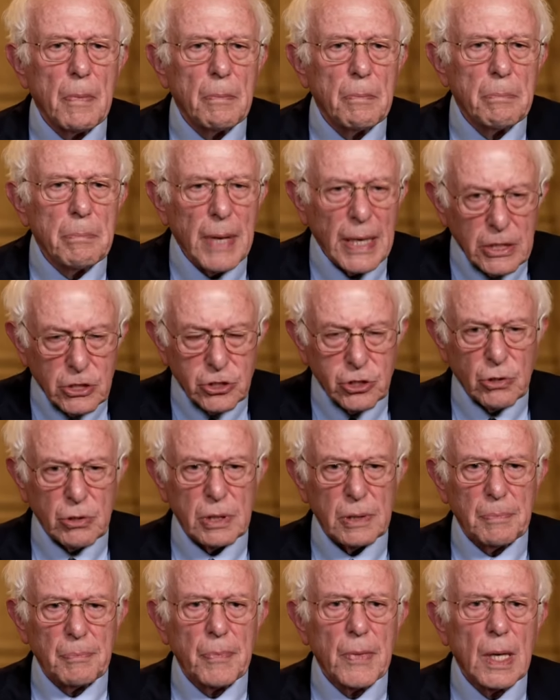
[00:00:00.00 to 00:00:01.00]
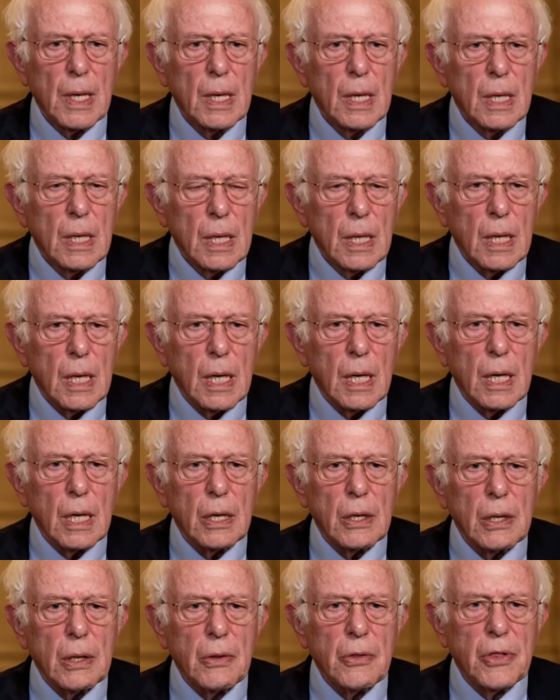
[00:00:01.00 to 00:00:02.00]
make certain
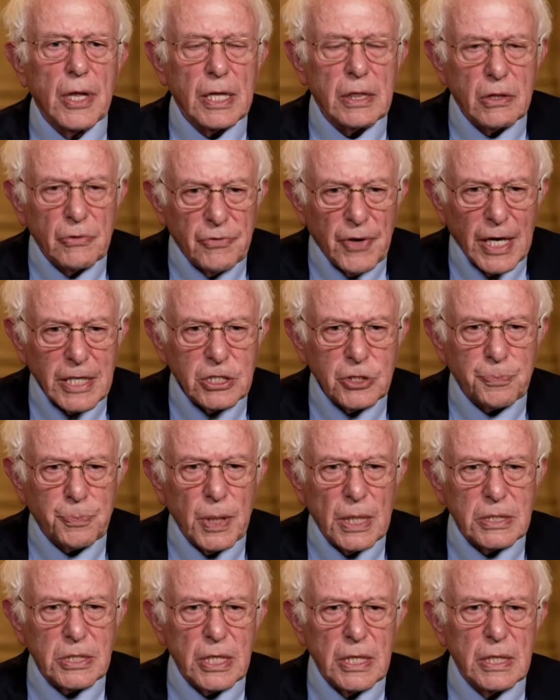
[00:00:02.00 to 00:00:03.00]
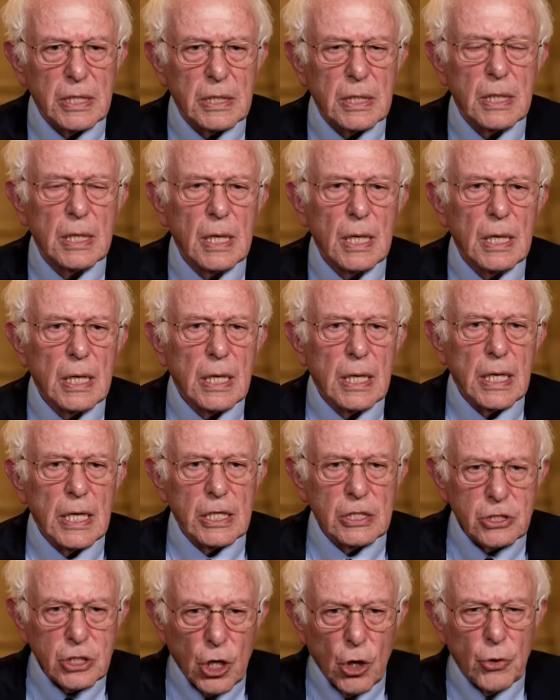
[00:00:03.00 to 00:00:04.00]
that the vice president
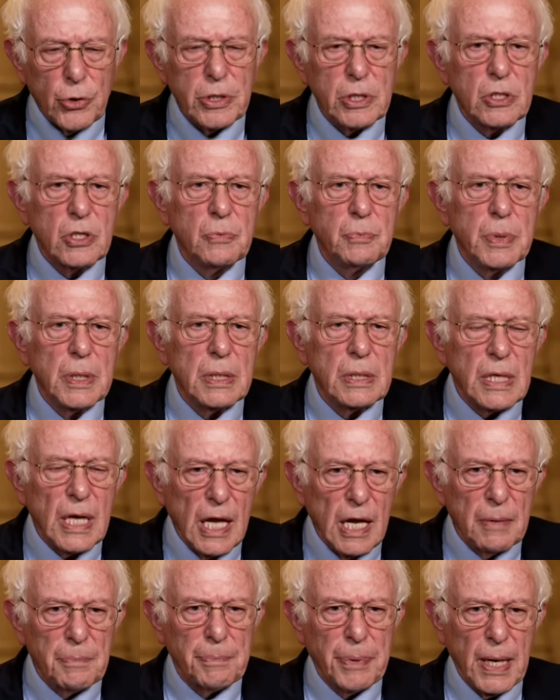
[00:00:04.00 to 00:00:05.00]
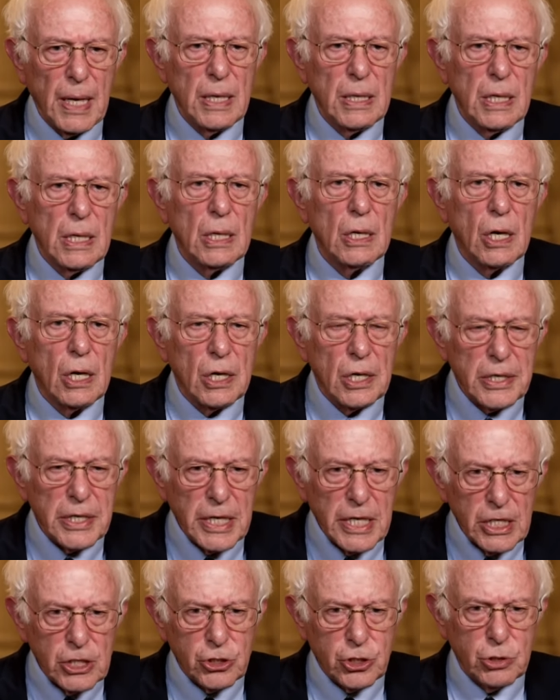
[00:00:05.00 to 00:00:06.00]
is going to be campaigning on
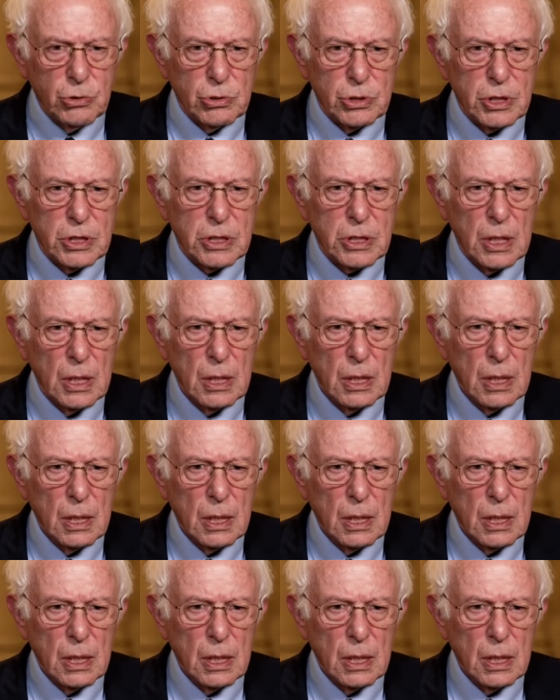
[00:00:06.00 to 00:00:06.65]
issues